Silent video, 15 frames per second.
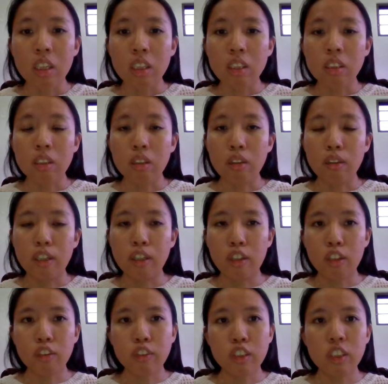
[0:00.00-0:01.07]
So an
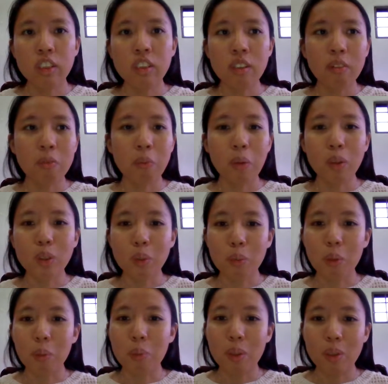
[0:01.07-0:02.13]
alternative pose,
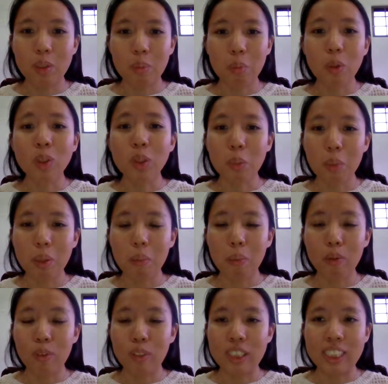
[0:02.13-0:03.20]
most
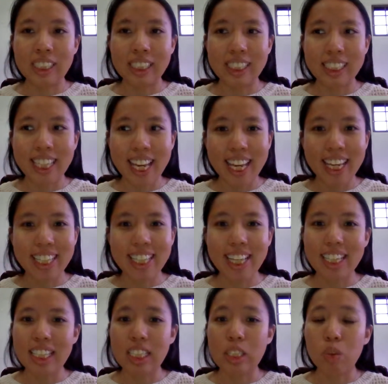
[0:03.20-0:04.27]
people would say that
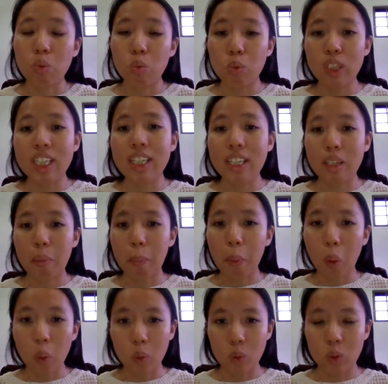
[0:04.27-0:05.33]
it's a weaker
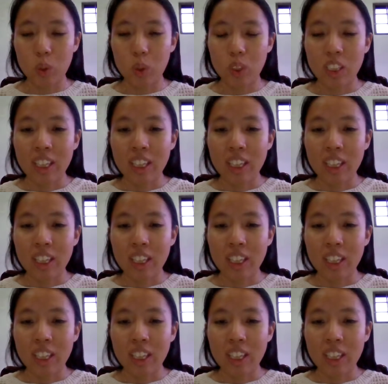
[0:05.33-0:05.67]
pose